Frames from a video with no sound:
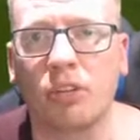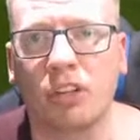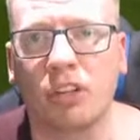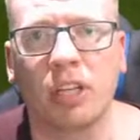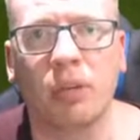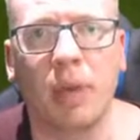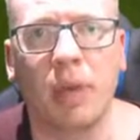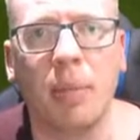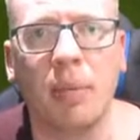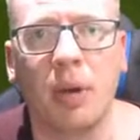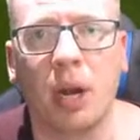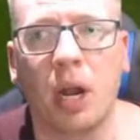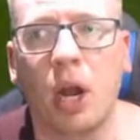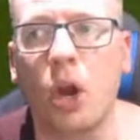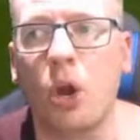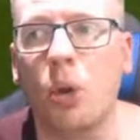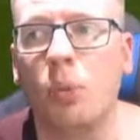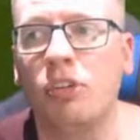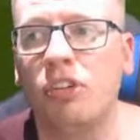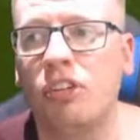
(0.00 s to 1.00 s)
So I think when we're at
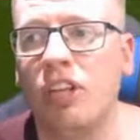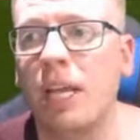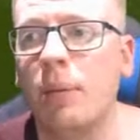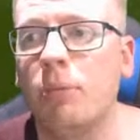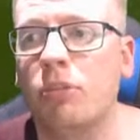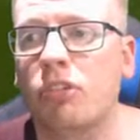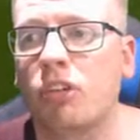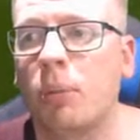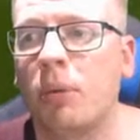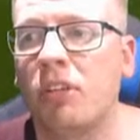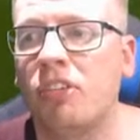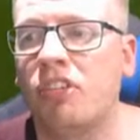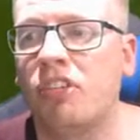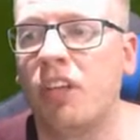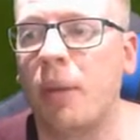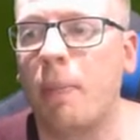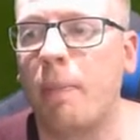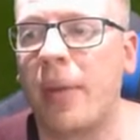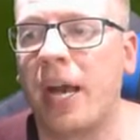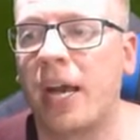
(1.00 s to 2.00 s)
home, teams come and
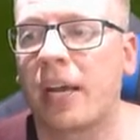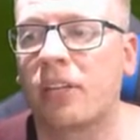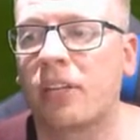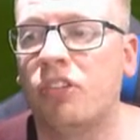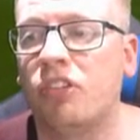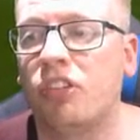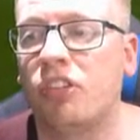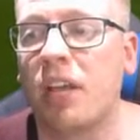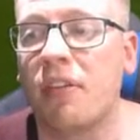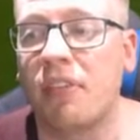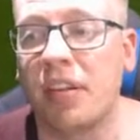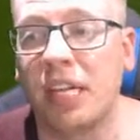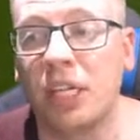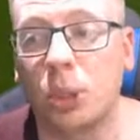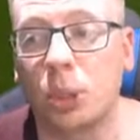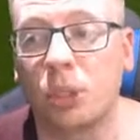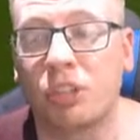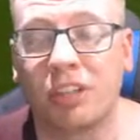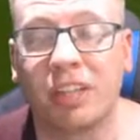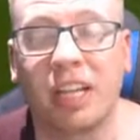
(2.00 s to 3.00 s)
sit back, and Stevenage are
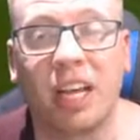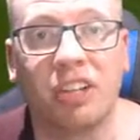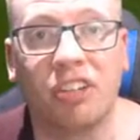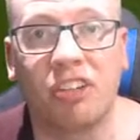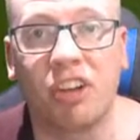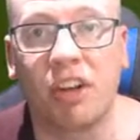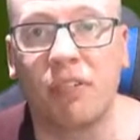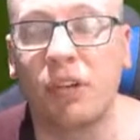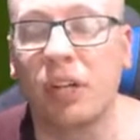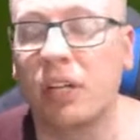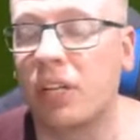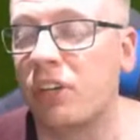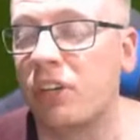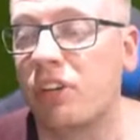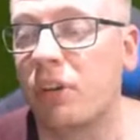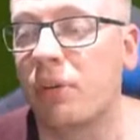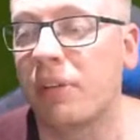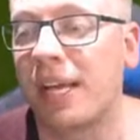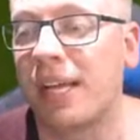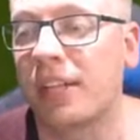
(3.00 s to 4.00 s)
a team that definitely
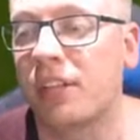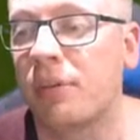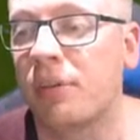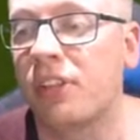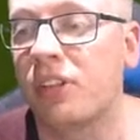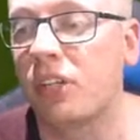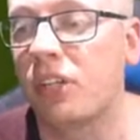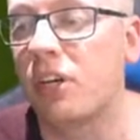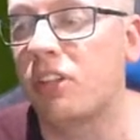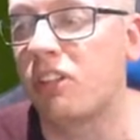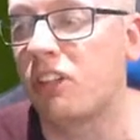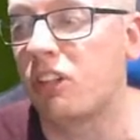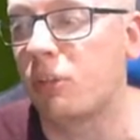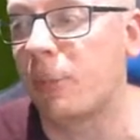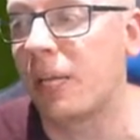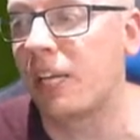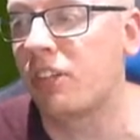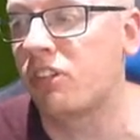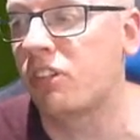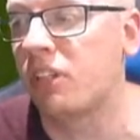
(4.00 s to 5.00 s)
do that. They're in 13th
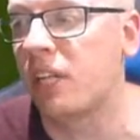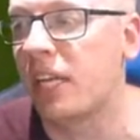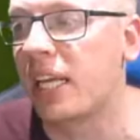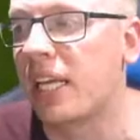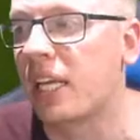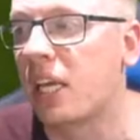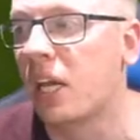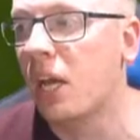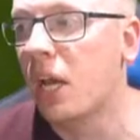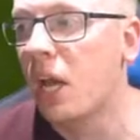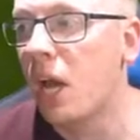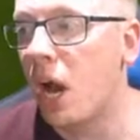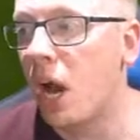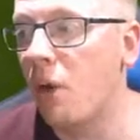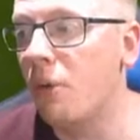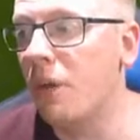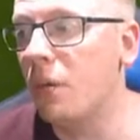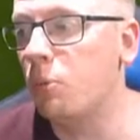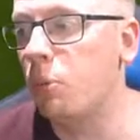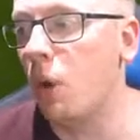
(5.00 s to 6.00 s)
place in the league.
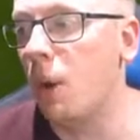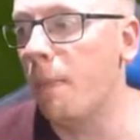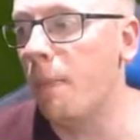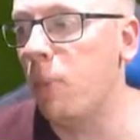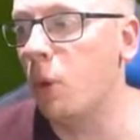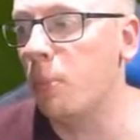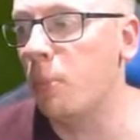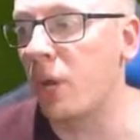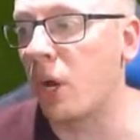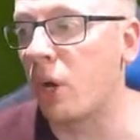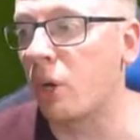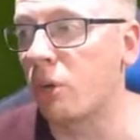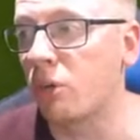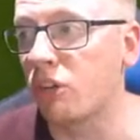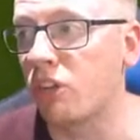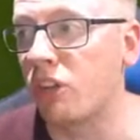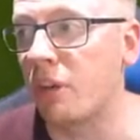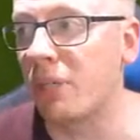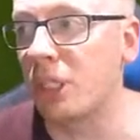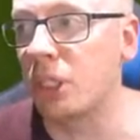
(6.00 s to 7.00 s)
Only 1 point behind
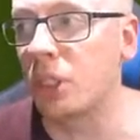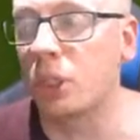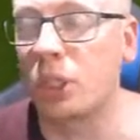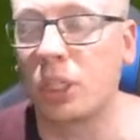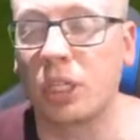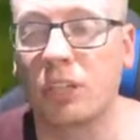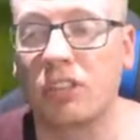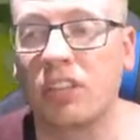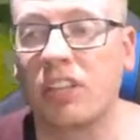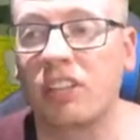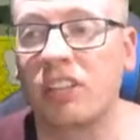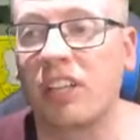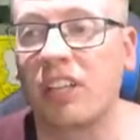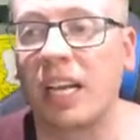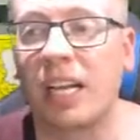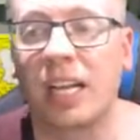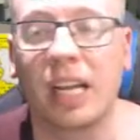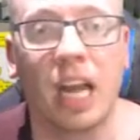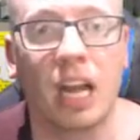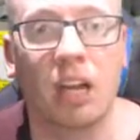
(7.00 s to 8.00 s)
us though, which just shows
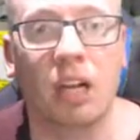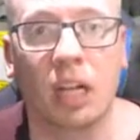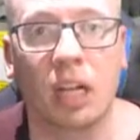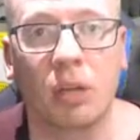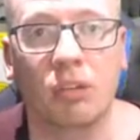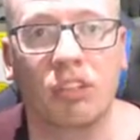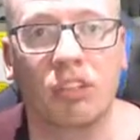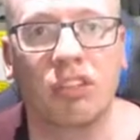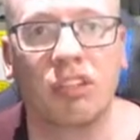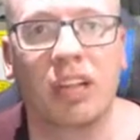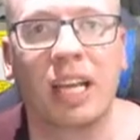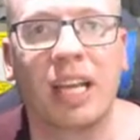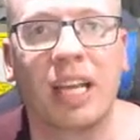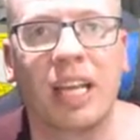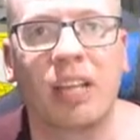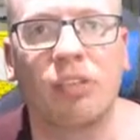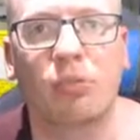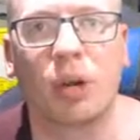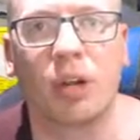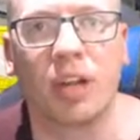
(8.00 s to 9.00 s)
exactly how close this league
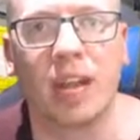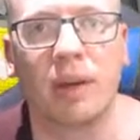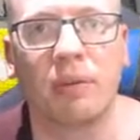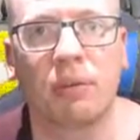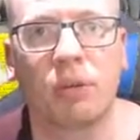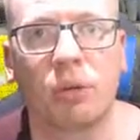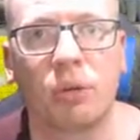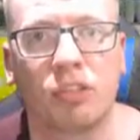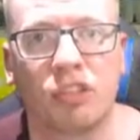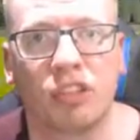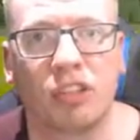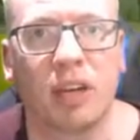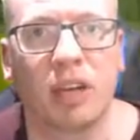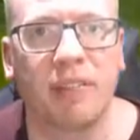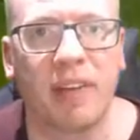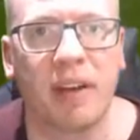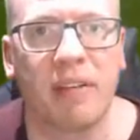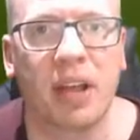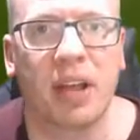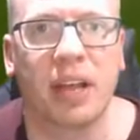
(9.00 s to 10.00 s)
is right now. Of course, still
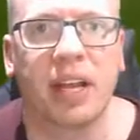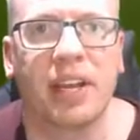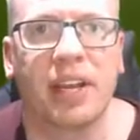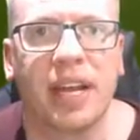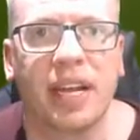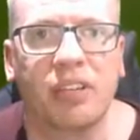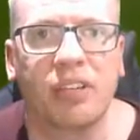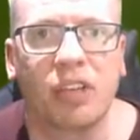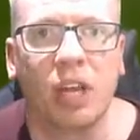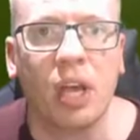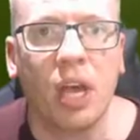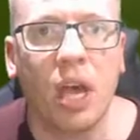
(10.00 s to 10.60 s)
very early days,